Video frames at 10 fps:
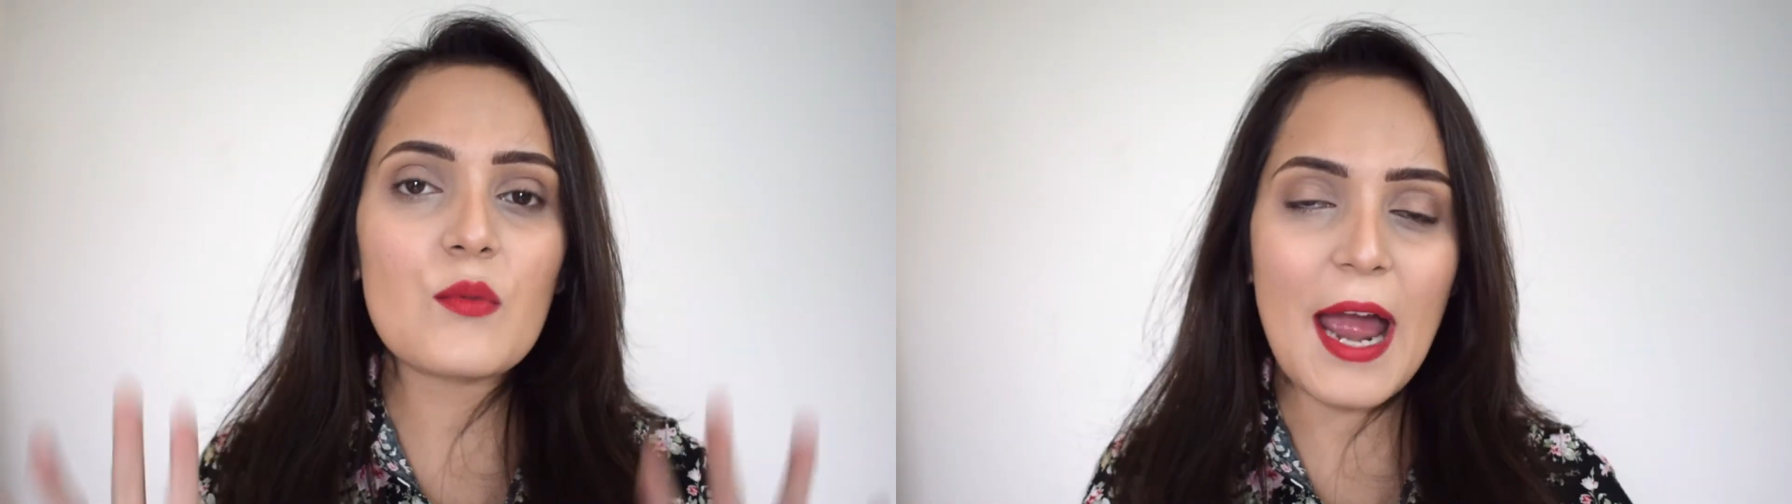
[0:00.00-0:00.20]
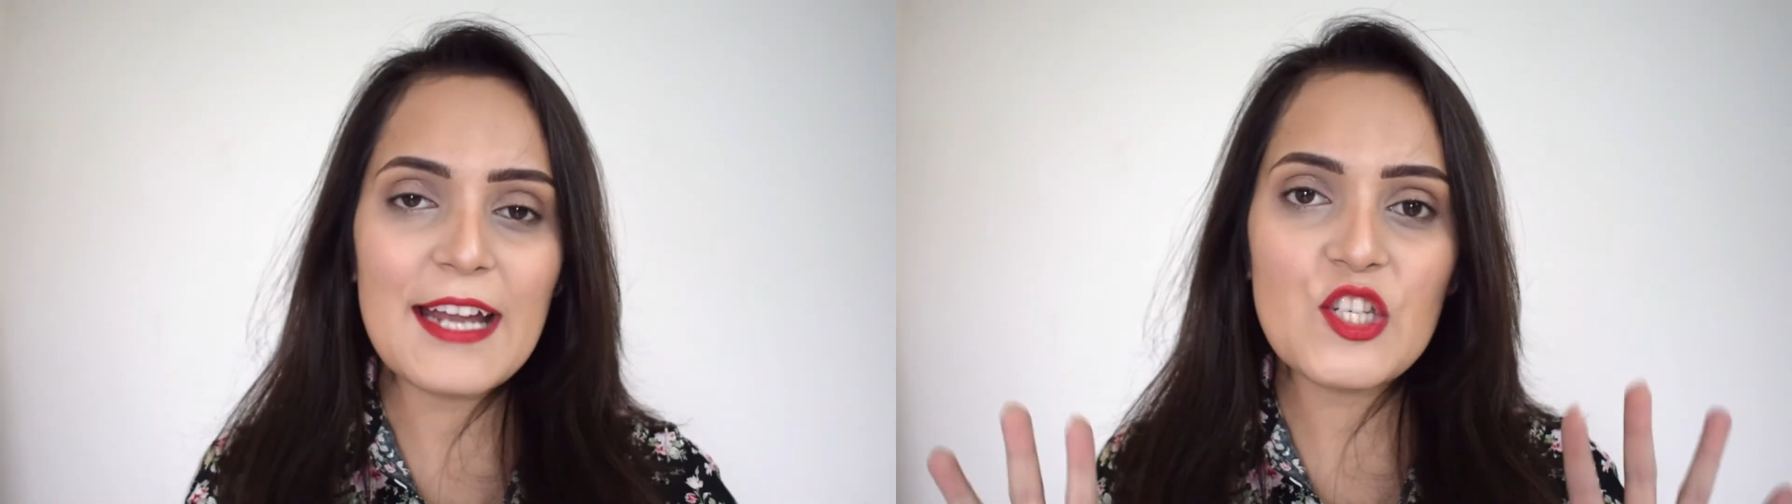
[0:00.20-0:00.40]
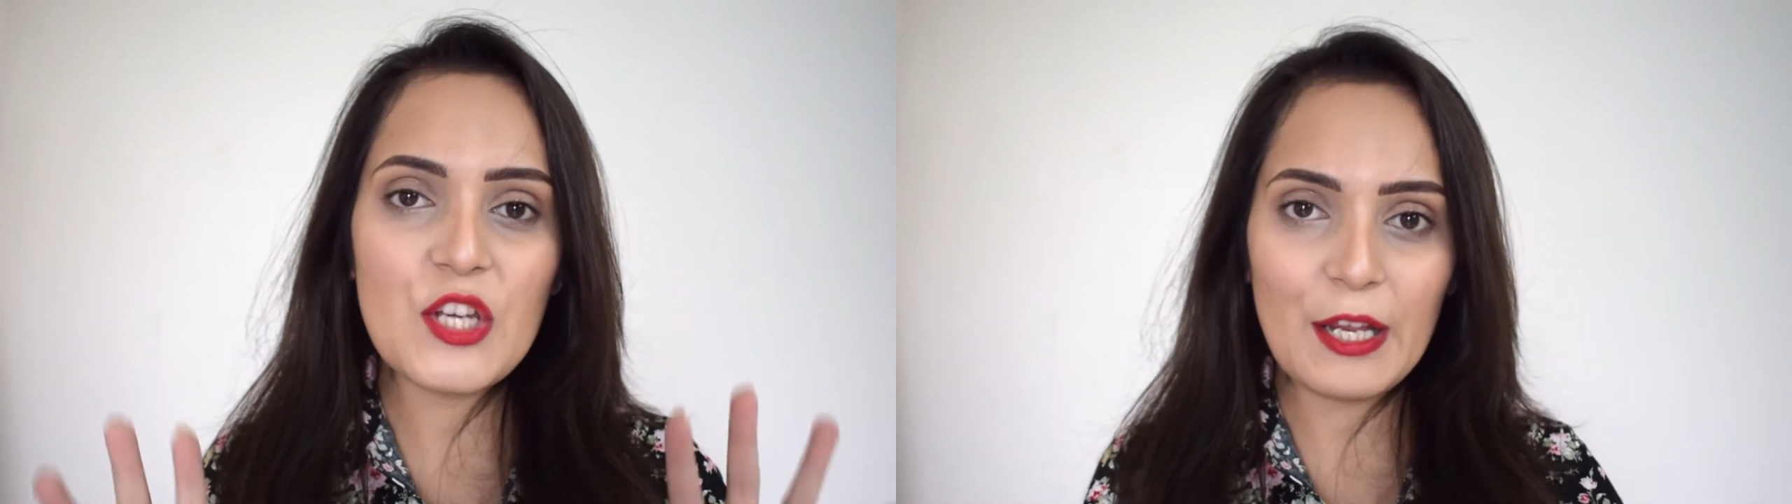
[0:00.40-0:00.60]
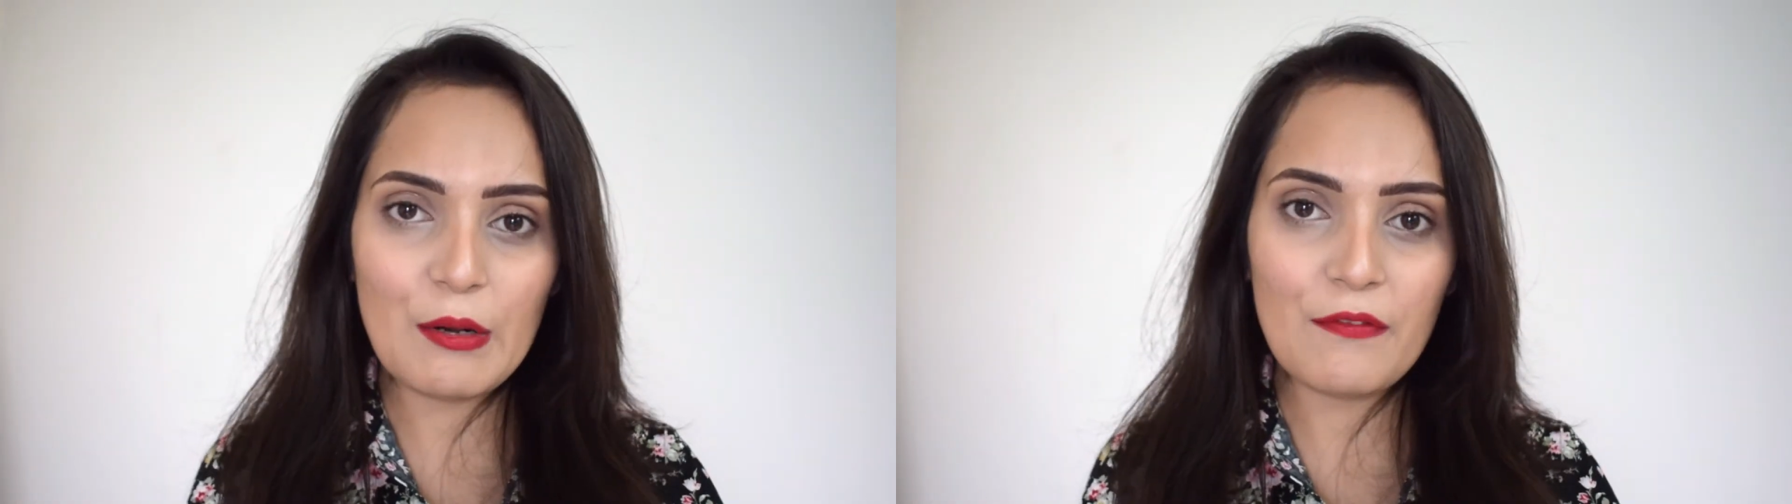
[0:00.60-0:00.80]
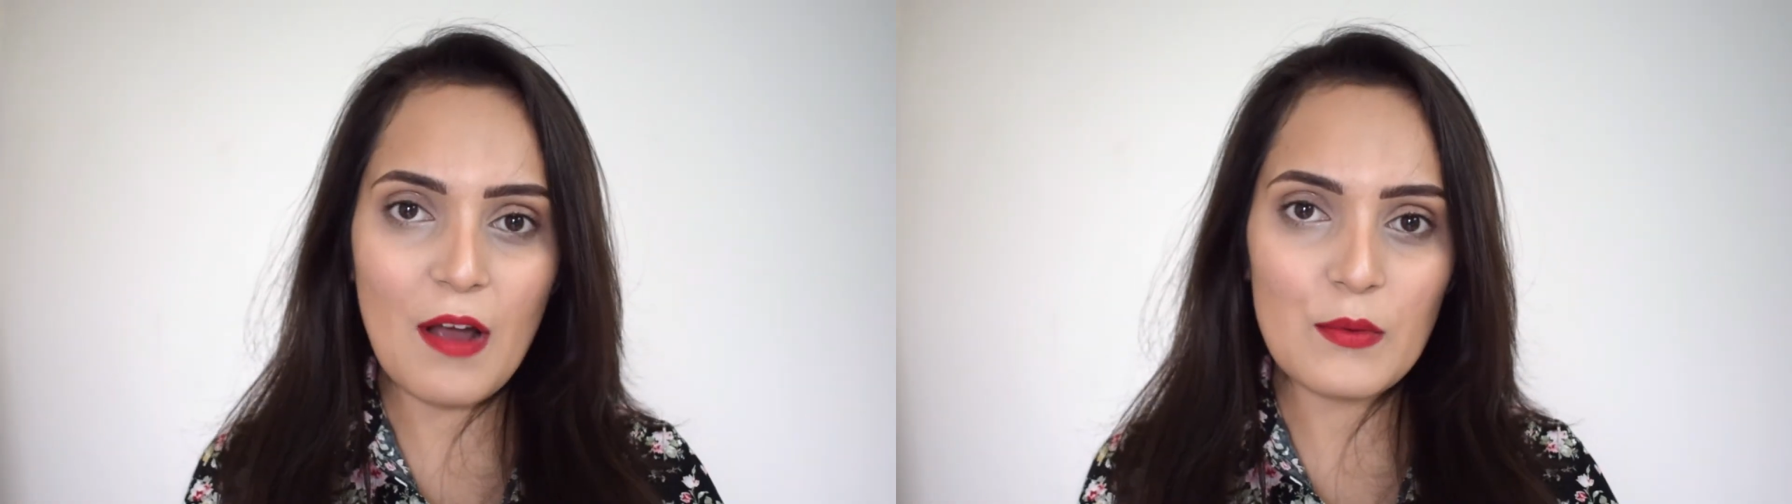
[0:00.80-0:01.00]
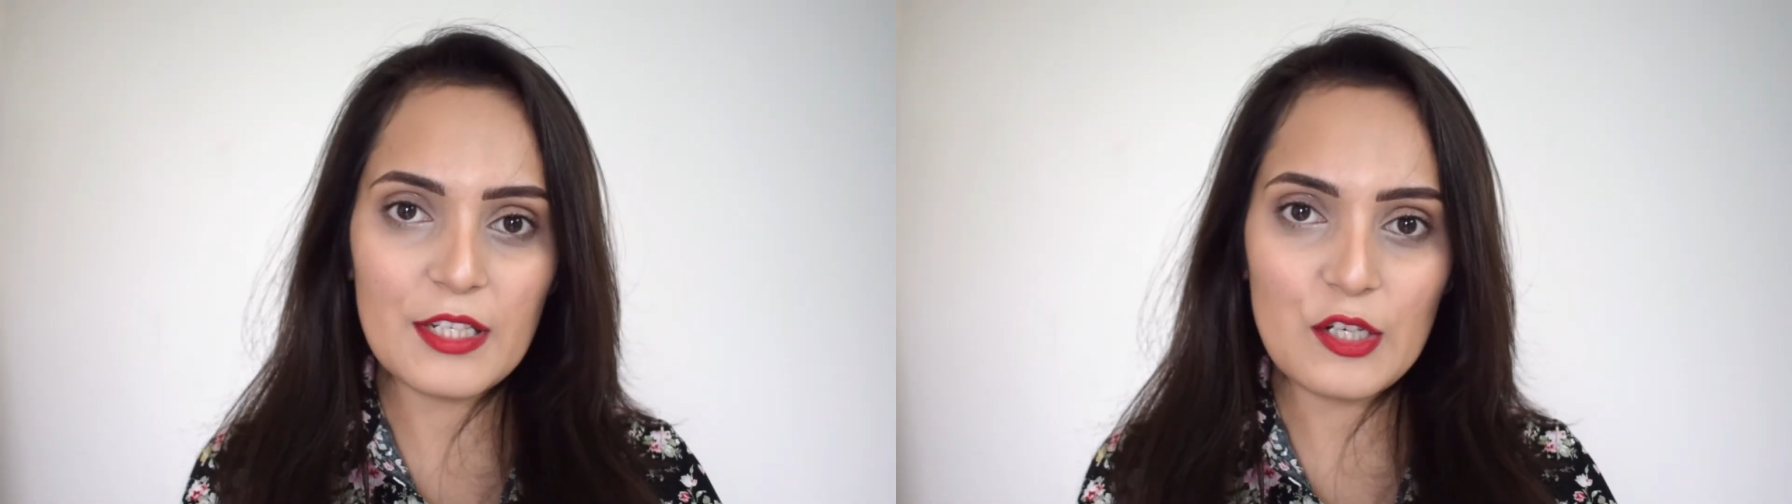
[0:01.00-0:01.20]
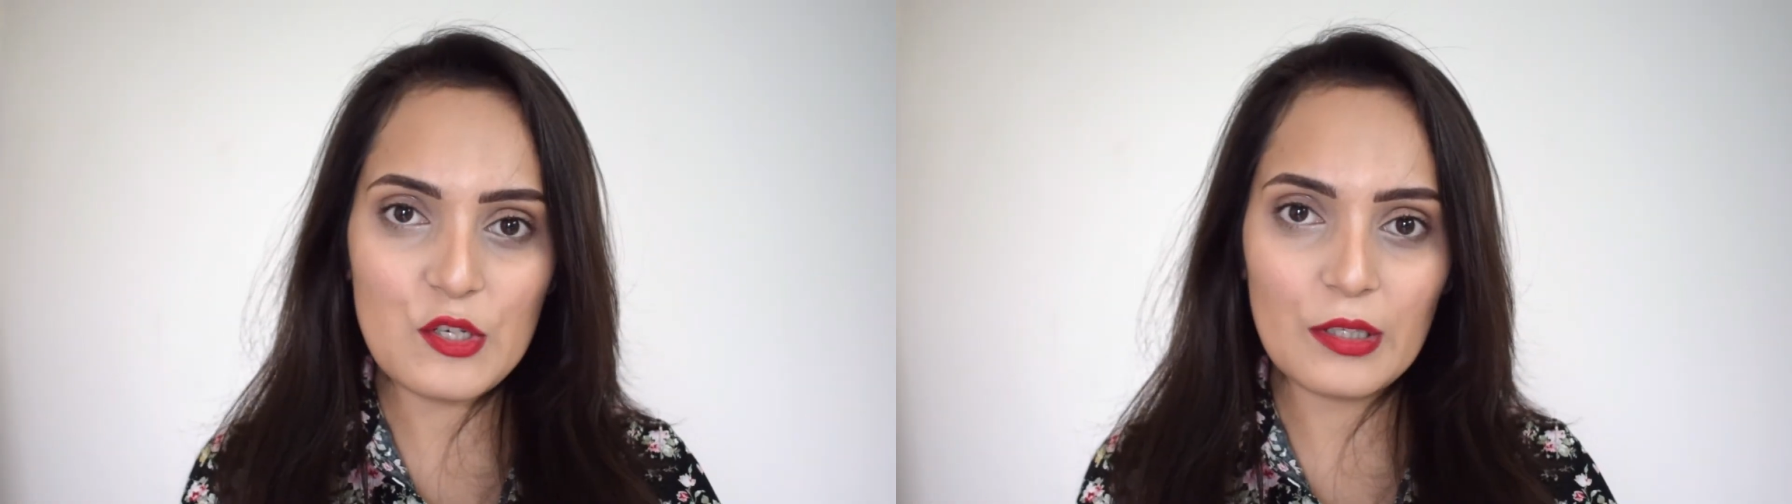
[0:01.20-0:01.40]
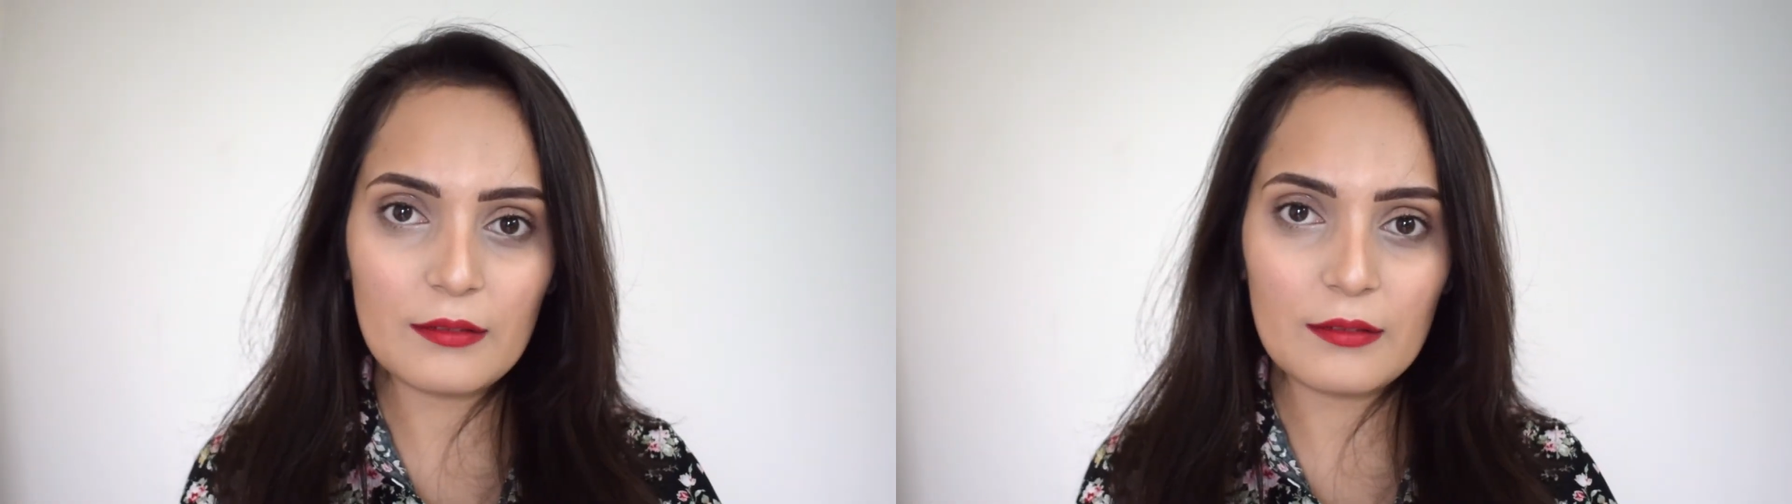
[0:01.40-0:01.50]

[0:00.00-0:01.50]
right shade of foundation?